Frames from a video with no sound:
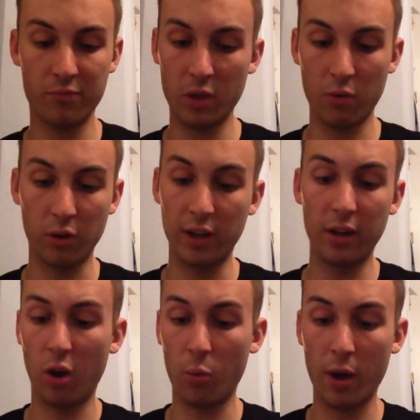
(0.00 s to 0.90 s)
really
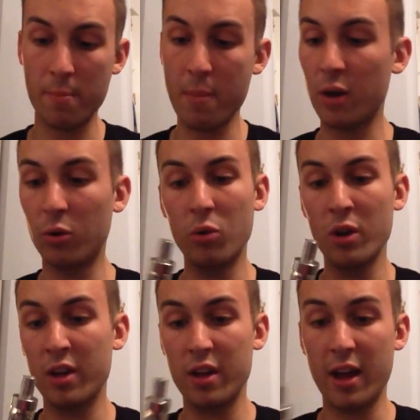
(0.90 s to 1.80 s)
lightweight metal.
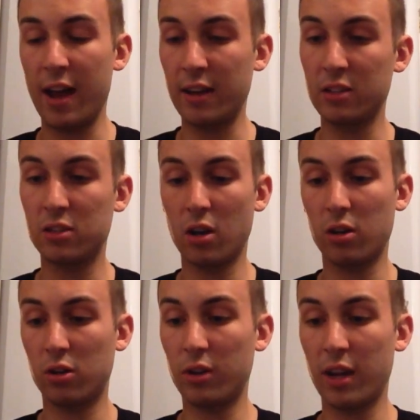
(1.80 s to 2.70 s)
And it's
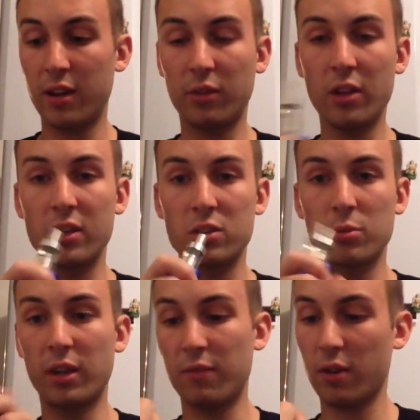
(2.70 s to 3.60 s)
good how they've done this. So
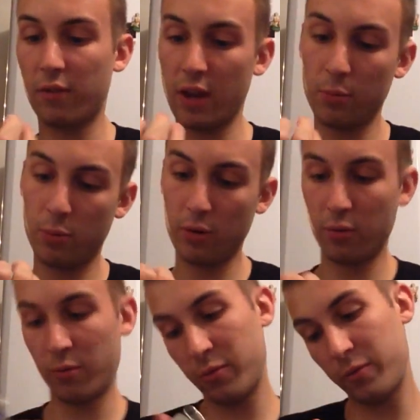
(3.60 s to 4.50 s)
we'll give it a vape. We're
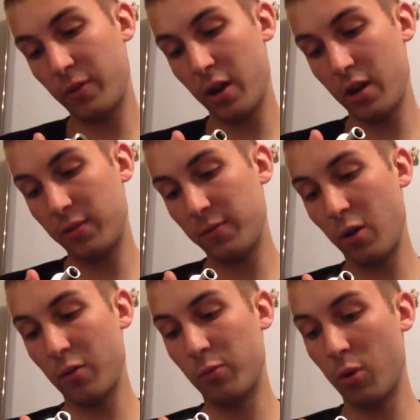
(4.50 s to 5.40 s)
on
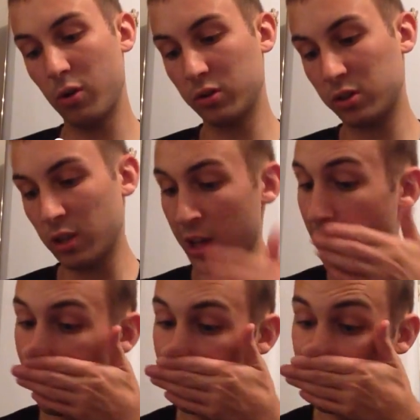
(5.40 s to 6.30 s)
35W.
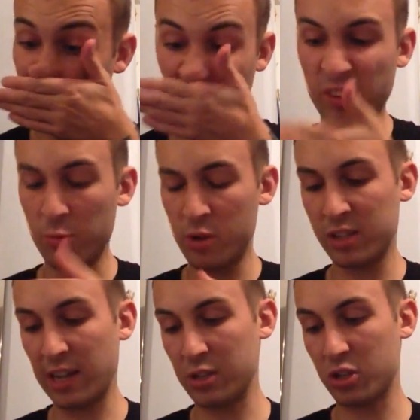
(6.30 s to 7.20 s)
And the good thing with
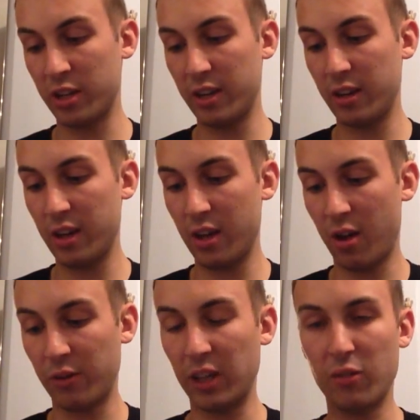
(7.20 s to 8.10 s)
this actually,
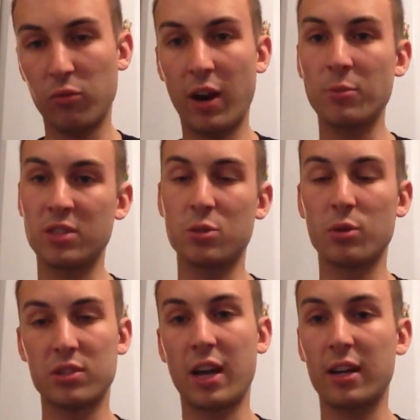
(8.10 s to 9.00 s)
I think it rounds it to
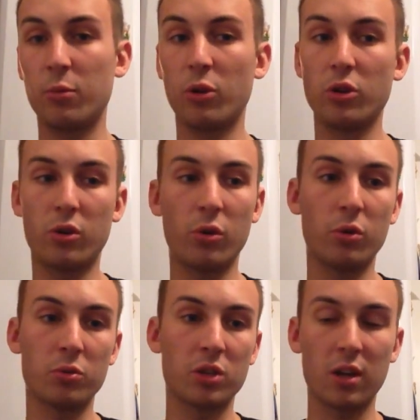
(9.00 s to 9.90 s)
exactly what your
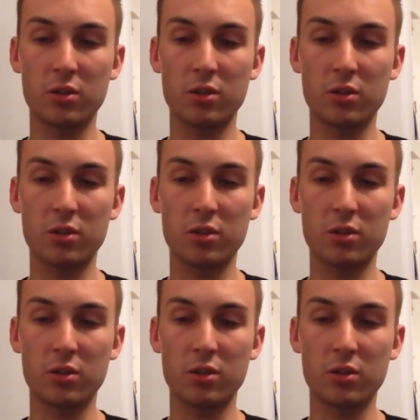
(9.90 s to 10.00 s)
coils are.